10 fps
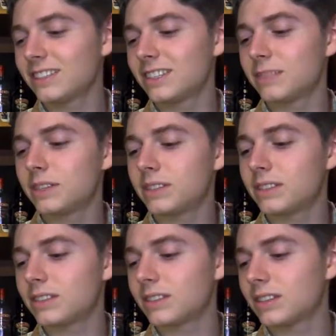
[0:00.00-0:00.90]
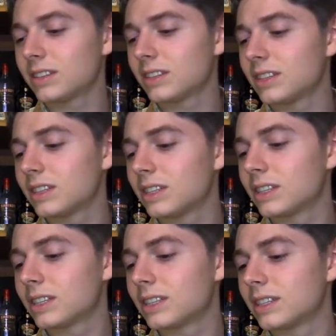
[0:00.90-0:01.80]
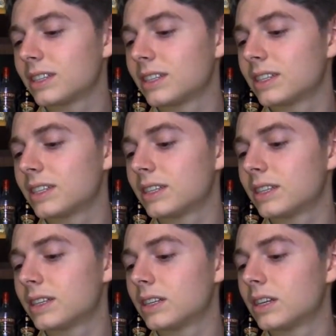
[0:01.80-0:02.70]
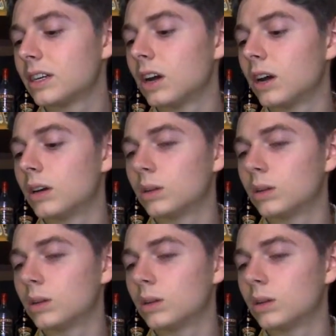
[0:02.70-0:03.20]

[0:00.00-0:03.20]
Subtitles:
The person shown says nothing.